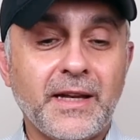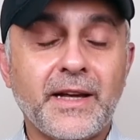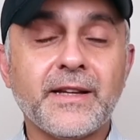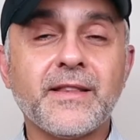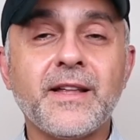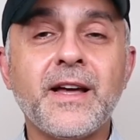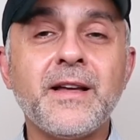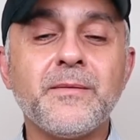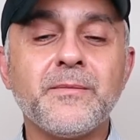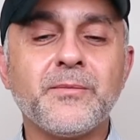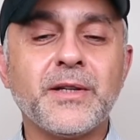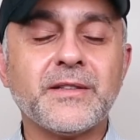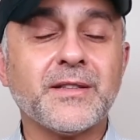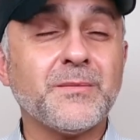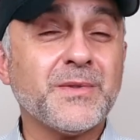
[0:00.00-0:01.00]
I like that,
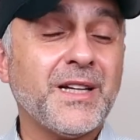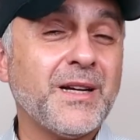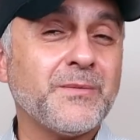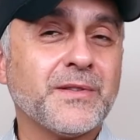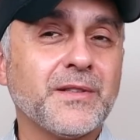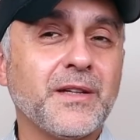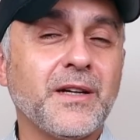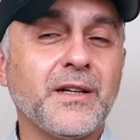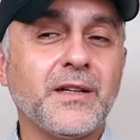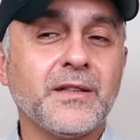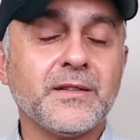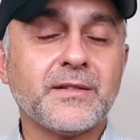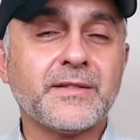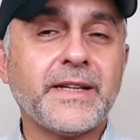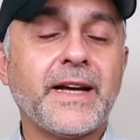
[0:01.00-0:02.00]
but sometimes
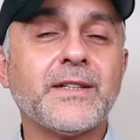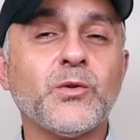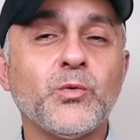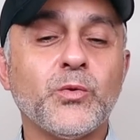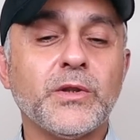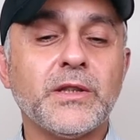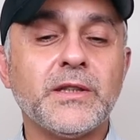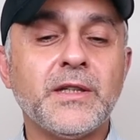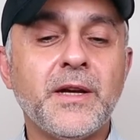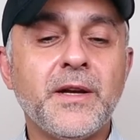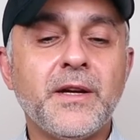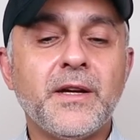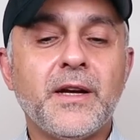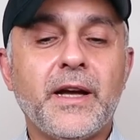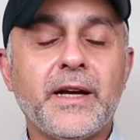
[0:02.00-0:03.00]
uh, sandalwood
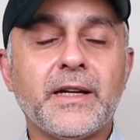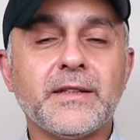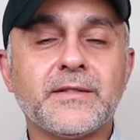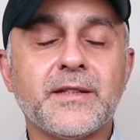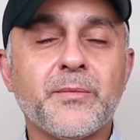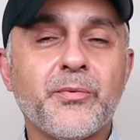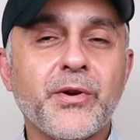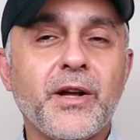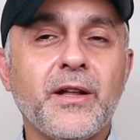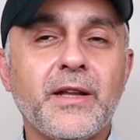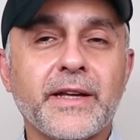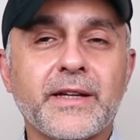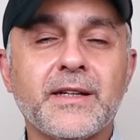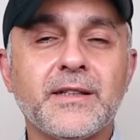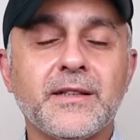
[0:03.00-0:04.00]
and Cypriol,
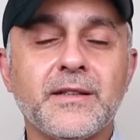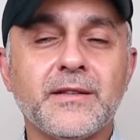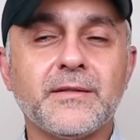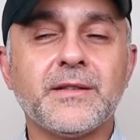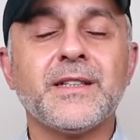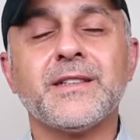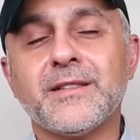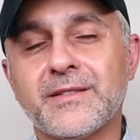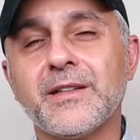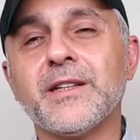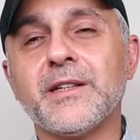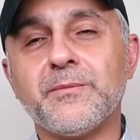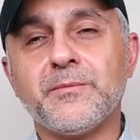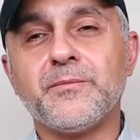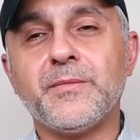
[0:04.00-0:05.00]
like uh, not
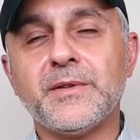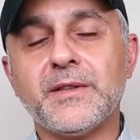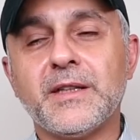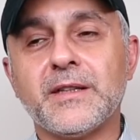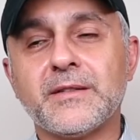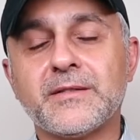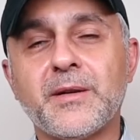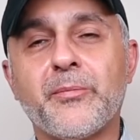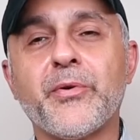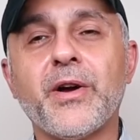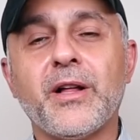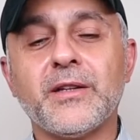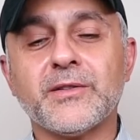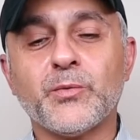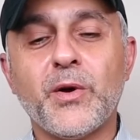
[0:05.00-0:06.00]
necessarily uh,
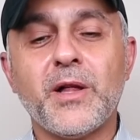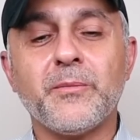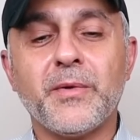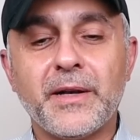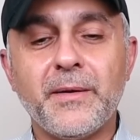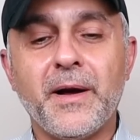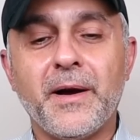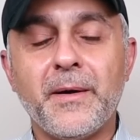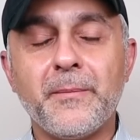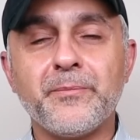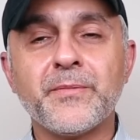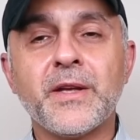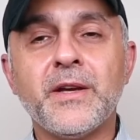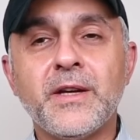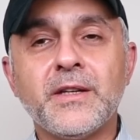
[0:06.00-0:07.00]
Cypriol as well, but
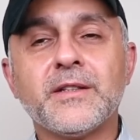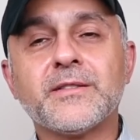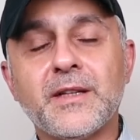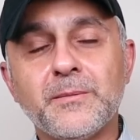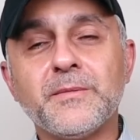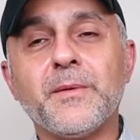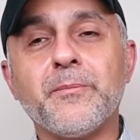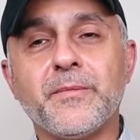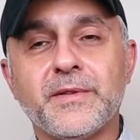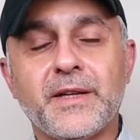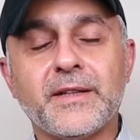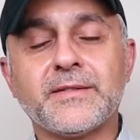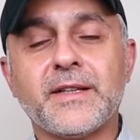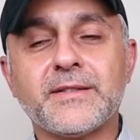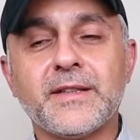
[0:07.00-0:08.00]
um, some,
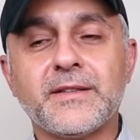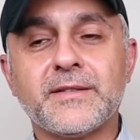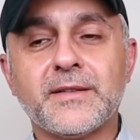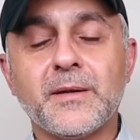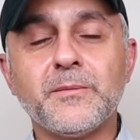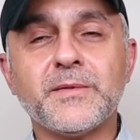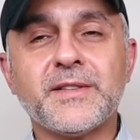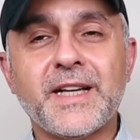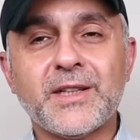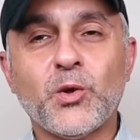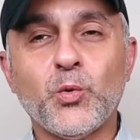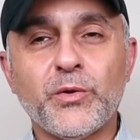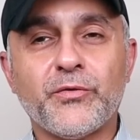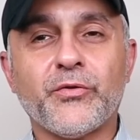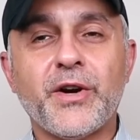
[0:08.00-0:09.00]
as I said, some
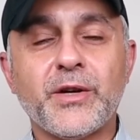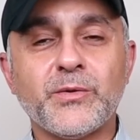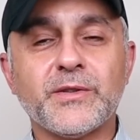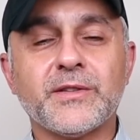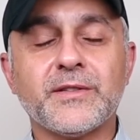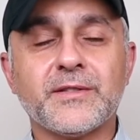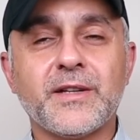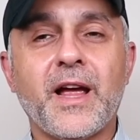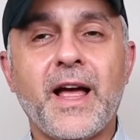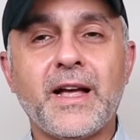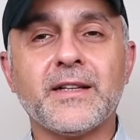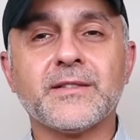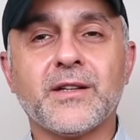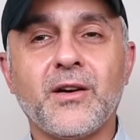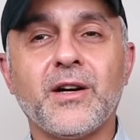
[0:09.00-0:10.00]
sandalwood fragrances
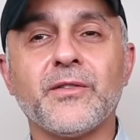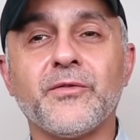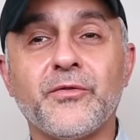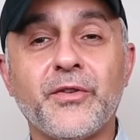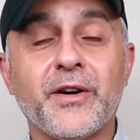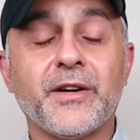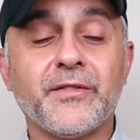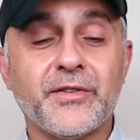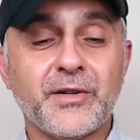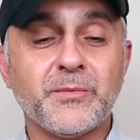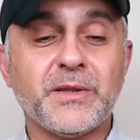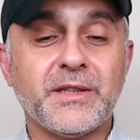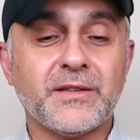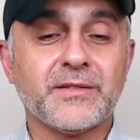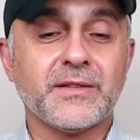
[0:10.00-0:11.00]
has gone very, very
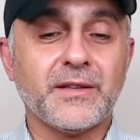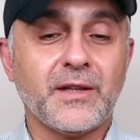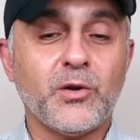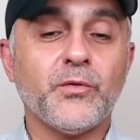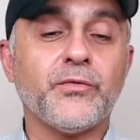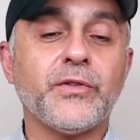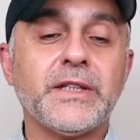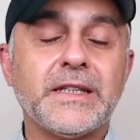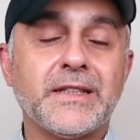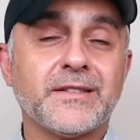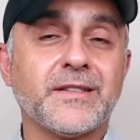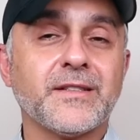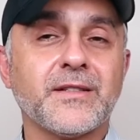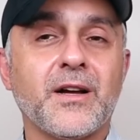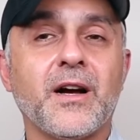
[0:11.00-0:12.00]
medicinal. Hopefully,
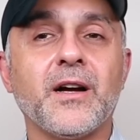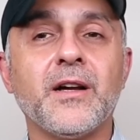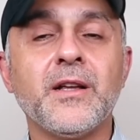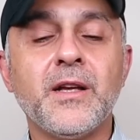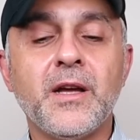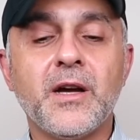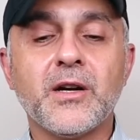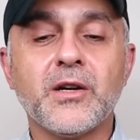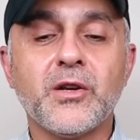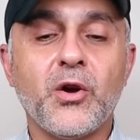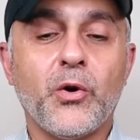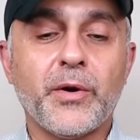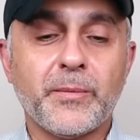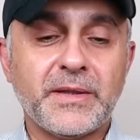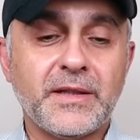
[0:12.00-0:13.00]
this is not
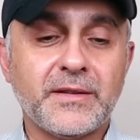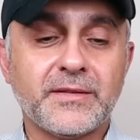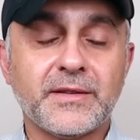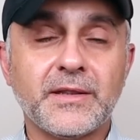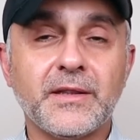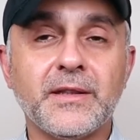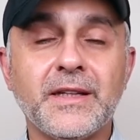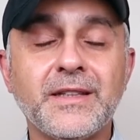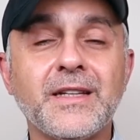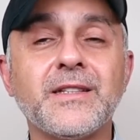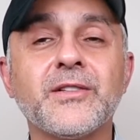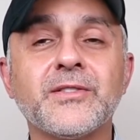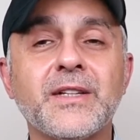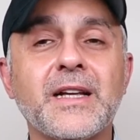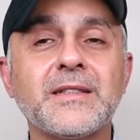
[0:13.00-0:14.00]
going medicinal. And then
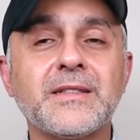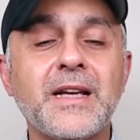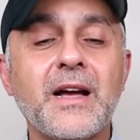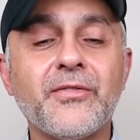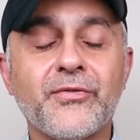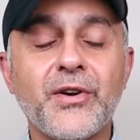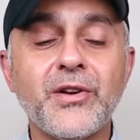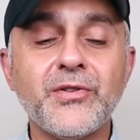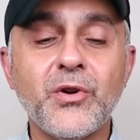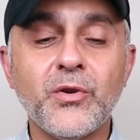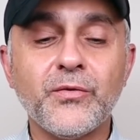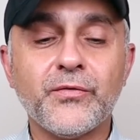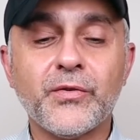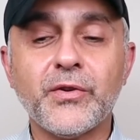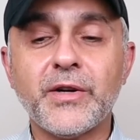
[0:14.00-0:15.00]
there's that saffron
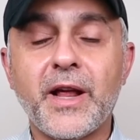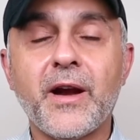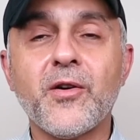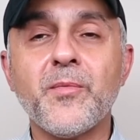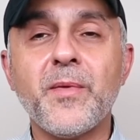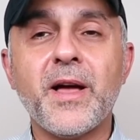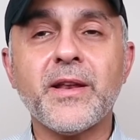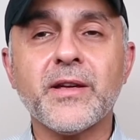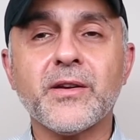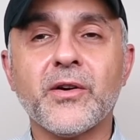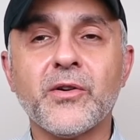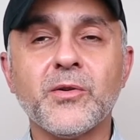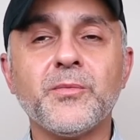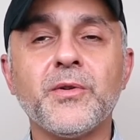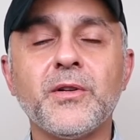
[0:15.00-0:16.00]
note for an aromatic
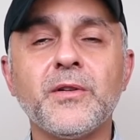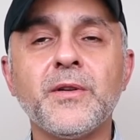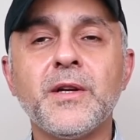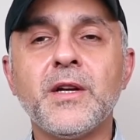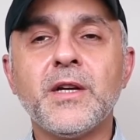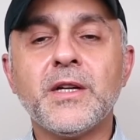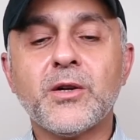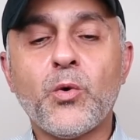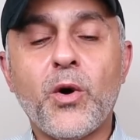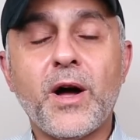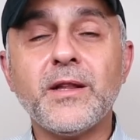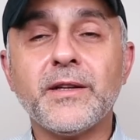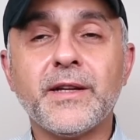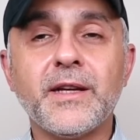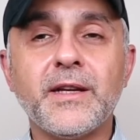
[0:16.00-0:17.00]
herbal
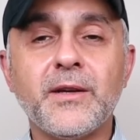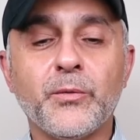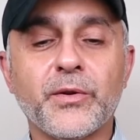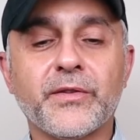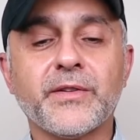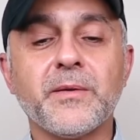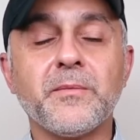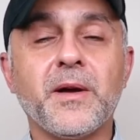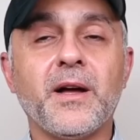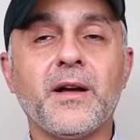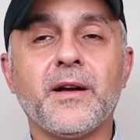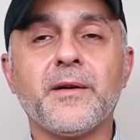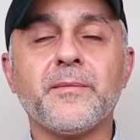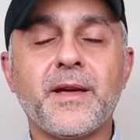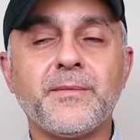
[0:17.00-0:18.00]
quality with some
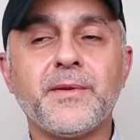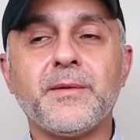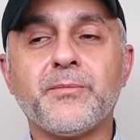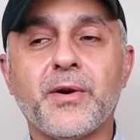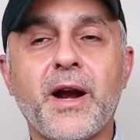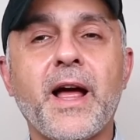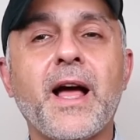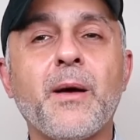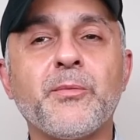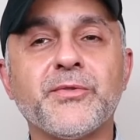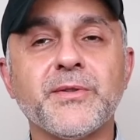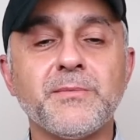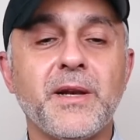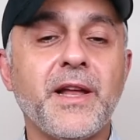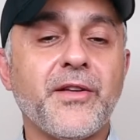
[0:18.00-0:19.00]
uh, maybe perhaps
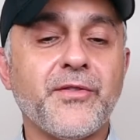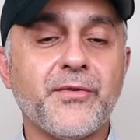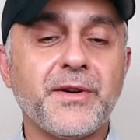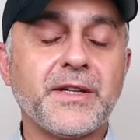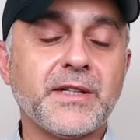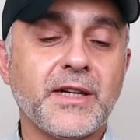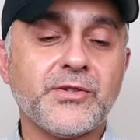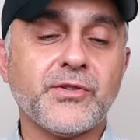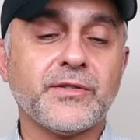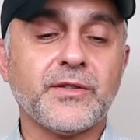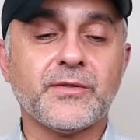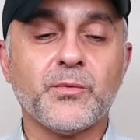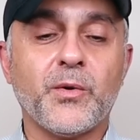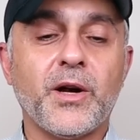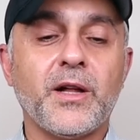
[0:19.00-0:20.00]
some leathery touches
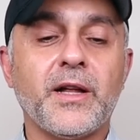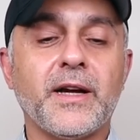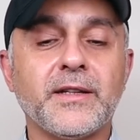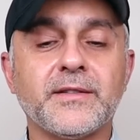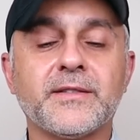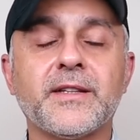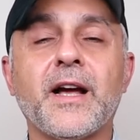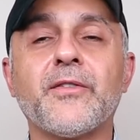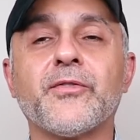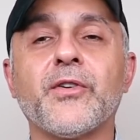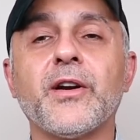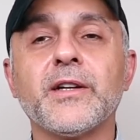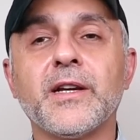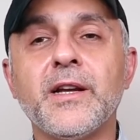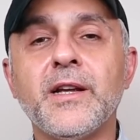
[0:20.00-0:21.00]
as well as
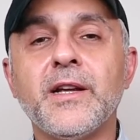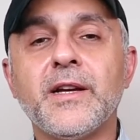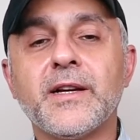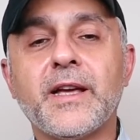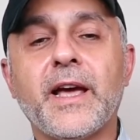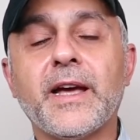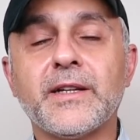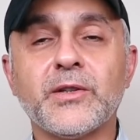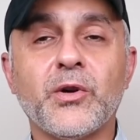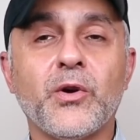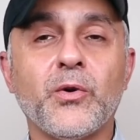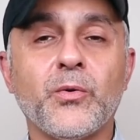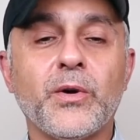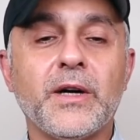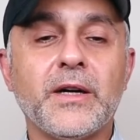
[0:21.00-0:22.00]
saffron can
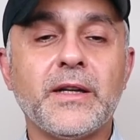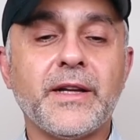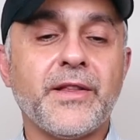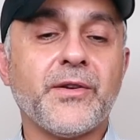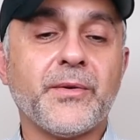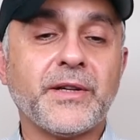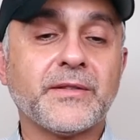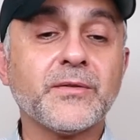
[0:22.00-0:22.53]
go uh, leathery.